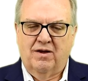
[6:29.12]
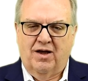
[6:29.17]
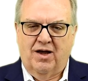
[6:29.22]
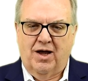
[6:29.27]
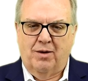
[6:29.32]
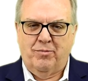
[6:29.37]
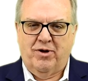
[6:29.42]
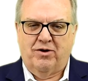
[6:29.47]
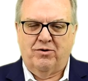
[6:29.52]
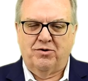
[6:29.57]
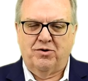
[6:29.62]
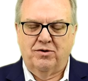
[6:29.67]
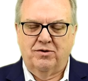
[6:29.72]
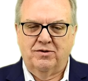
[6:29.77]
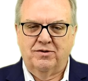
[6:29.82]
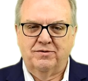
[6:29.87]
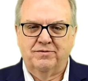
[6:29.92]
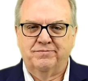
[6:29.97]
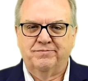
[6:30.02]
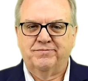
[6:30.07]
I'm Al
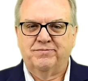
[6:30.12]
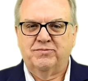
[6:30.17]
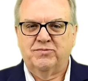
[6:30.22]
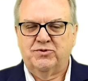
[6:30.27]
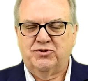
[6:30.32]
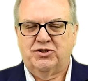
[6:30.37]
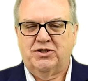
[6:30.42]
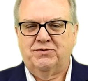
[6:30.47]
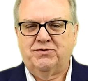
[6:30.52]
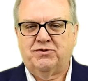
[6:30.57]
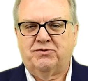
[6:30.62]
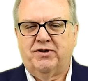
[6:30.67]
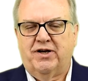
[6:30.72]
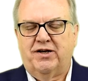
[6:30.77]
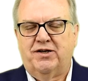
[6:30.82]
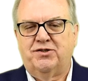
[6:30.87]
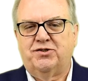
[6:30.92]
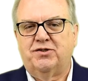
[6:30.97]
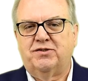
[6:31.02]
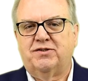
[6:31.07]
Gerner, Chief
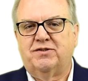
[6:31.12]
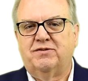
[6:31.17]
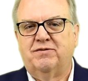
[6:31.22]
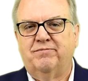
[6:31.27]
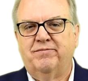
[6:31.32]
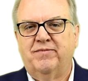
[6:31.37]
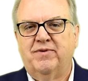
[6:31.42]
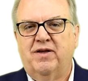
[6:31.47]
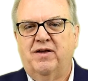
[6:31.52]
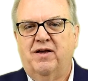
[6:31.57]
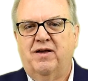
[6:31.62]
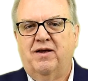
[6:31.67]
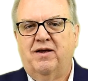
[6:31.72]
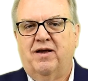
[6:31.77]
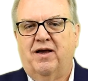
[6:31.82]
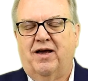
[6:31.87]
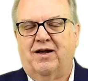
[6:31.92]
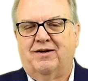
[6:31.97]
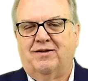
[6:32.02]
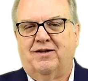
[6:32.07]
Strategist
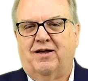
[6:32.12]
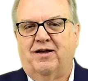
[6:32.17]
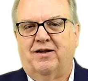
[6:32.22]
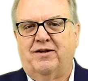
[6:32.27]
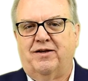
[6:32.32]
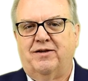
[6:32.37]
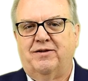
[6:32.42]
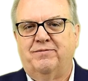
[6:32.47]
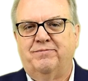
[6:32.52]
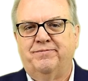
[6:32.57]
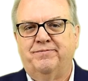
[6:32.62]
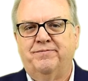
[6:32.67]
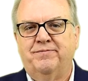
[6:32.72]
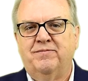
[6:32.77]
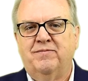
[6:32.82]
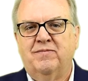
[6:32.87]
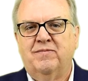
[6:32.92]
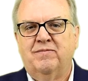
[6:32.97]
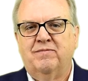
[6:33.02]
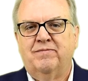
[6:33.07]
at Alani,
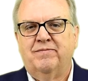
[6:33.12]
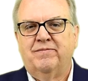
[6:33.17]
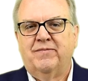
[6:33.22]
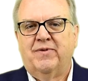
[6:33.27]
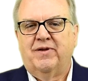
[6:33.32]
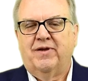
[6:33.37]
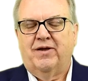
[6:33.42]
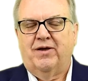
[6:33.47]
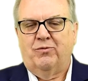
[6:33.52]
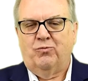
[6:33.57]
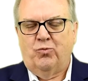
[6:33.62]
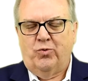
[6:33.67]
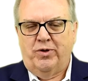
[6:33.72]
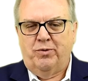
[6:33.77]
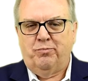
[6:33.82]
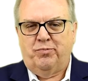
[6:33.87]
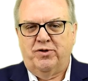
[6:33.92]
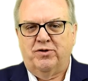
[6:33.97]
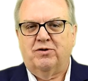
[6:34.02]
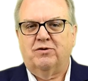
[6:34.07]
and we
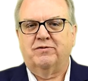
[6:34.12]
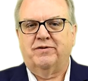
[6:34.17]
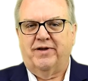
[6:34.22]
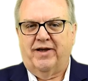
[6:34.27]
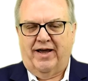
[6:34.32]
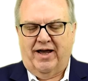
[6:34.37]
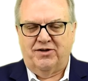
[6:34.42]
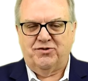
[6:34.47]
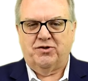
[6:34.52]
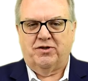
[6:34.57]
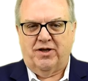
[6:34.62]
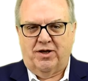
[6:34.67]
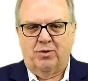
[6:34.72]
build Agile